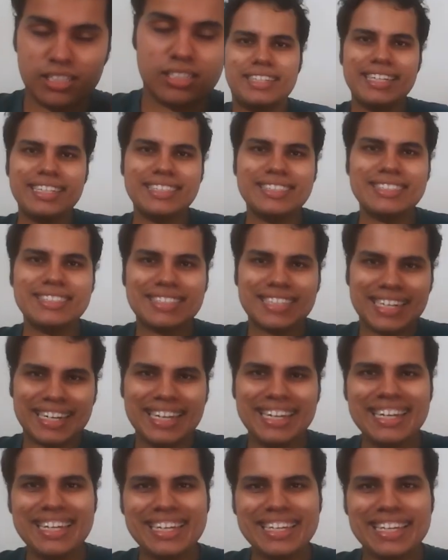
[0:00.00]
things
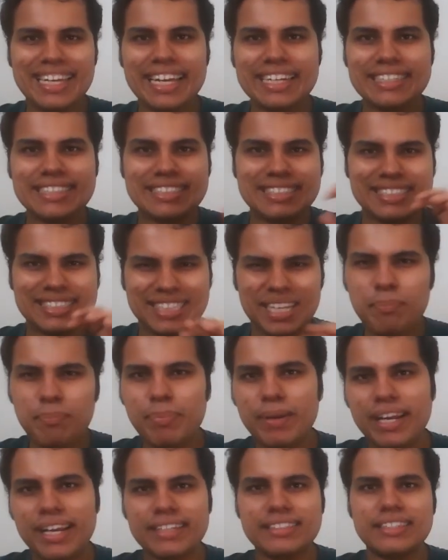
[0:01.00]
really get
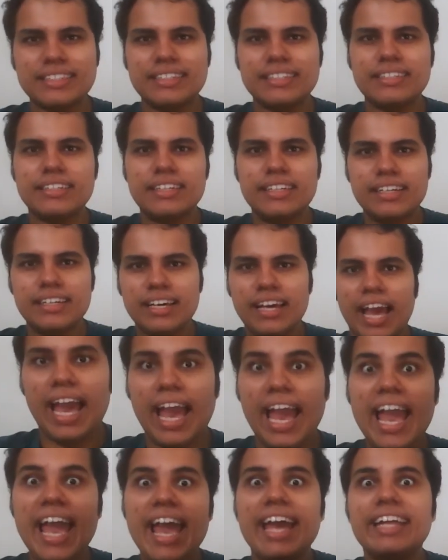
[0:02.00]
separated
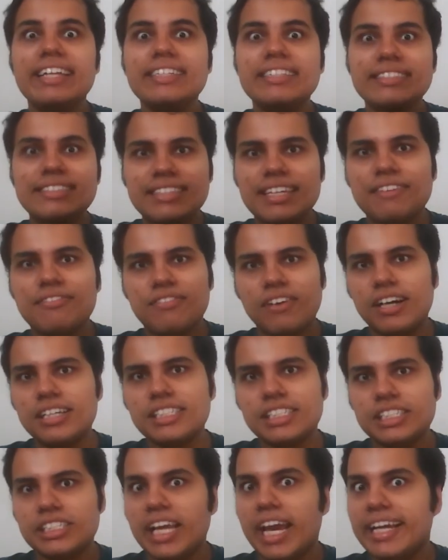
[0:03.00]
and they
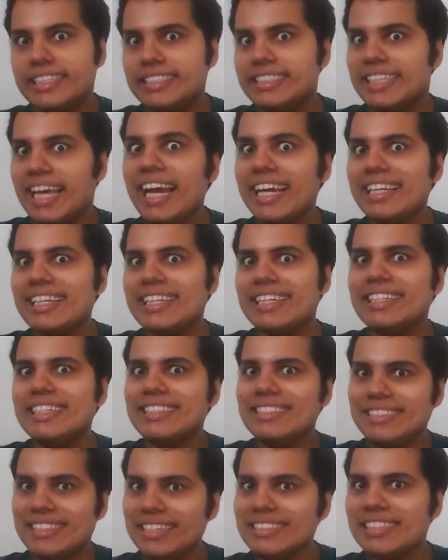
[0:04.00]
function
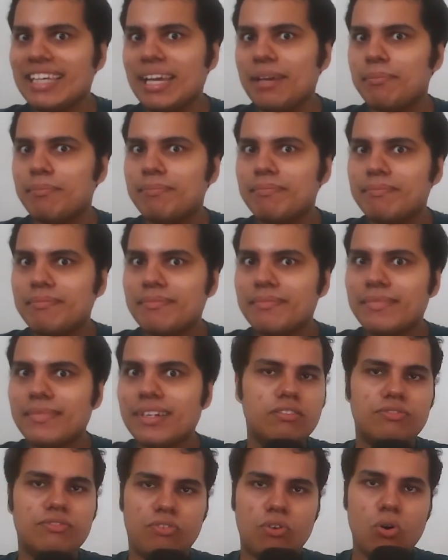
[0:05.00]
exactly the same.
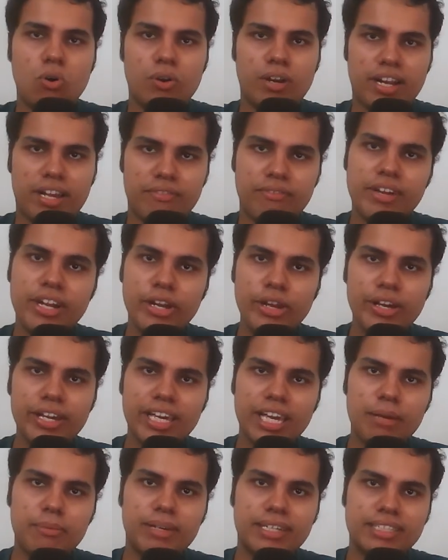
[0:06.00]
For a video
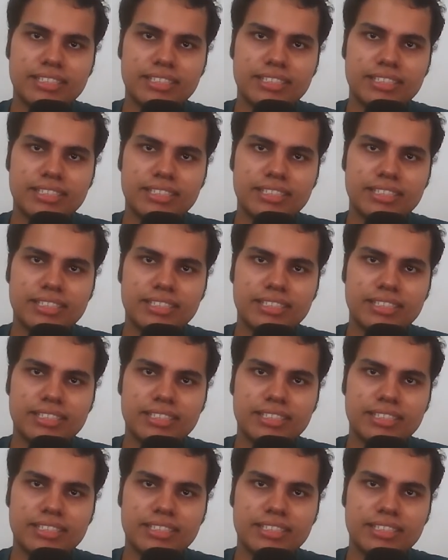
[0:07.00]
game